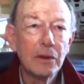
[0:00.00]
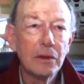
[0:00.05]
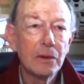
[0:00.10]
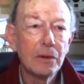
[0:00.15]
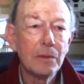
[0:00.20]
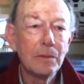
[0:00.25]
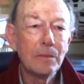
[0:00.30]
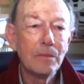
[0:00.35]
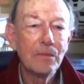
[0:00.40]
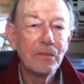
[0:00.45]

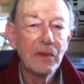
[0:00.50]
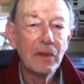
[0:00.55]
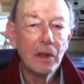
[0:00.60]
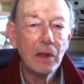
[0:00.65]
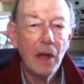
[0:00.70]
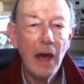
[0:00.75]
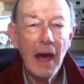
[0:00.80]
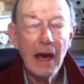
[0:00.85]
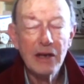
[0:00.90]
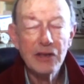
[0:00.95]
actually
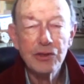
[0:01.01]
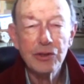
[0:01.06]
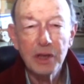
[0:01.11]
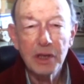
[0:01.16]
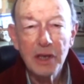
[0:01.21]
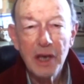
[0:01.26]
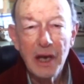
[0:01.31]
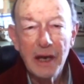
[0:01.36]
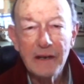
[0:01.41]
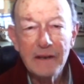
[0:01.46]
can
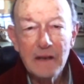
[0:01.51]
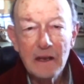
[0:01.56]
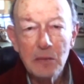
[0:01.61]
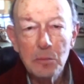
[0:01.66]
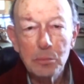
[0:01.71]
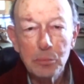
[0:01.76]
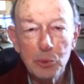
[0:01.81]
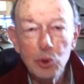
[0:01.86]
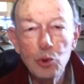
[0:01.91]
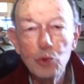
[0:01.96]
improve
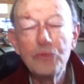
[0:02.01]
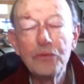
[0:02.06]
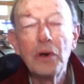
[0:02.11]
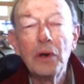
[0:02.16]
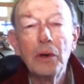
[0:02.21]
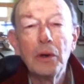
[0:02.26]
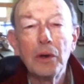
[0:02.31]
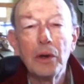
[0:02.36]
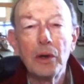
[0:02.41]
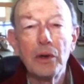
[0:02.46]
the
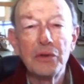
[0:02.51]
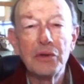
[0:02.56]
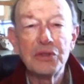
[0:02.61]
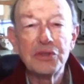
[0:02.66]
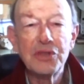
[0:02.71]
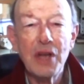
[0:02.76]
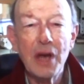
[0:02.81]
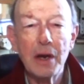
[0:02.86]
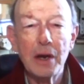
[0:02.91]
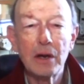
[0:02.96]
standard of
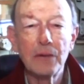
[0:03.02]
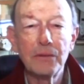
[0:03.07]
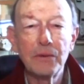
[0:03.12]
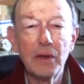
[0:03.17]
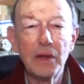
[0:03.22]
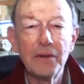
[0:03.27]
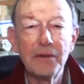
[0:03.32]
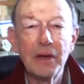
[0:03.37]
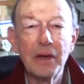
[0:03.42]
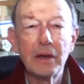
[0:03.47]
living
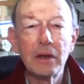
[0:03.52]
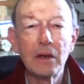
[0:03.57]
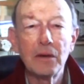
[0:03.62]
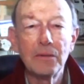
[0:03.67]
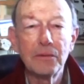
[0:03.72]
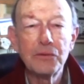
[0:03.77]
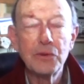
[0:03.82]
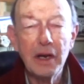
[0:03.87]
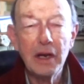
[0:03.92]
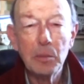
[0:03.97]
of trading
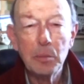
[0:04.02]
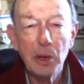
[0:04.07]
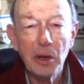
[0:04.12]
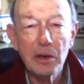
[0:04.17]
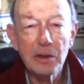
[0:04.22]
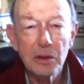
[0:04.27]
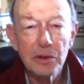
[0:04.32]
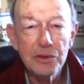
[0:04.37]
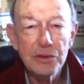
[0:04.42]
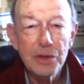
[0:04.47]
partners
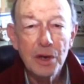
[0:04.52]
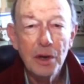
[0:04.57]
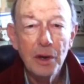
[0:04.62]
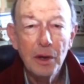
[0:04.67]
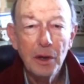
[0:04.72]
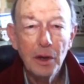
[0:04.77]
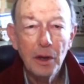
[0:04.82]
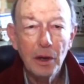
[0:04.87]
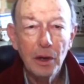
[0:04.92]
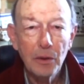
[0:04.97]

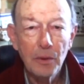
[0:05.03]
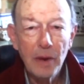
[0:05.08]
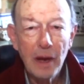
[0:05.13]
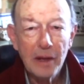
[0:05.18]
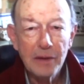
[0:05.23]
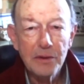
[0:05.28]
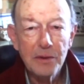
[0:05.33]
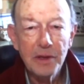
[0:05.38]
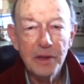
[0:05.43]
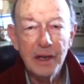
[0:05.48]
rather than
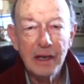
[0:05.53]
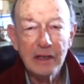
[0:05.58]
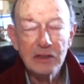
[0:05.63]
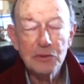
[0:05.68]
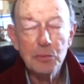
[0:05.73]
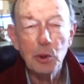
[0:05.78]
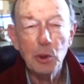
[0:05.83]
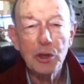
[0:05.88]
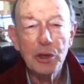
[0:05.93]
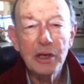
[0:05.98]

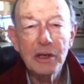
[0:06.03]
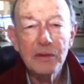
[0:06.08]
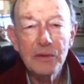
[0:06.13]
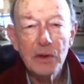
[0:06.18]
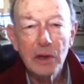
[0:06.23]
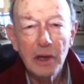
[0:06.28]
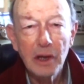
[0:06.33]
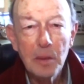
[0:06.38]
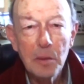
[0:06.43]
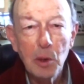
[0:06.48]
exploiting their
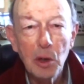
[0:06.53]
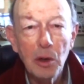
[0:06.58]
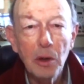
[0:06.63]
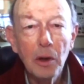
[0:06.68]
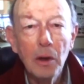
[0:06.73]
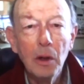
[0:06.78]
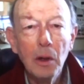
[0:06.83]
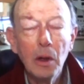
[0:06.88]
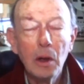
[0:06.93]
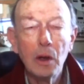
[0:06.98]
labor
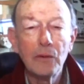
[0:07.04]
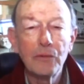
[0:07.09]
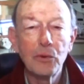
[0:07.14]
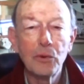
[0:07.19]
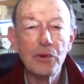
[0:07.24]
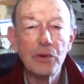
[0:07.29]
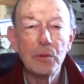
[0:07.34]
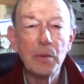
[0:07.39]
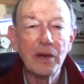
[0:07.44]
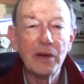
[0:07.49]
for the
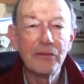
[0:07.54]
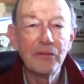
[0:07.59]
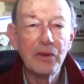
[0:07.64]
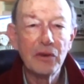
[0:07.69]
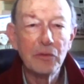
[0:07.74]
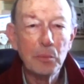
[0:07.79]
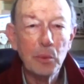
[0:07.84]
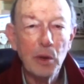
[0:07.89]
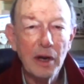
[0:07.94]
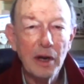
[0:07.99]
benefit of
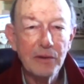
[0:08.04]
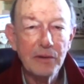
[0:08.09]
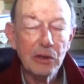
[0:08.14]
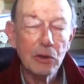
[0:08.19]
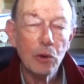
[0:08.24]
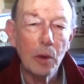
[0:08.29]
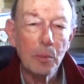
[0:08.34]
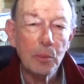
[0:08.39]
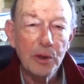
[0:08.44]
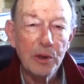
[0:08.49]
private
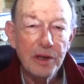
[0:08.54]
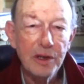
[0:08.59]
corporate